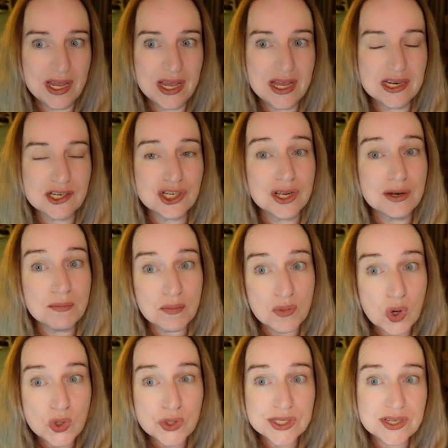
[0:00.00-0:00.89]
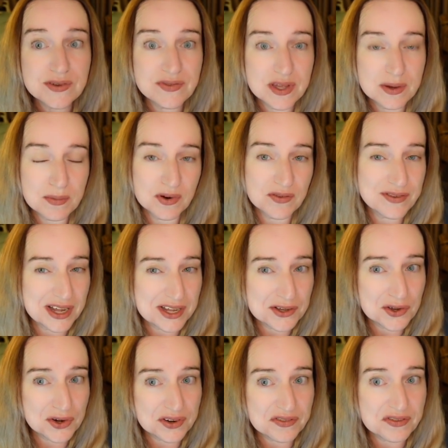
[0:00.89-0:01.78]
each, and most of them are
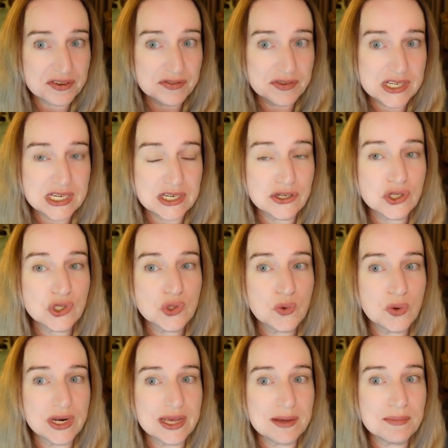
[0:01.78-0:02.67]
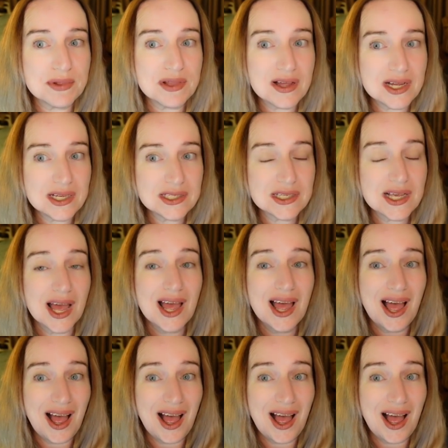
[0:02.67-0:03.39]
valued at fifteen to twenty plus,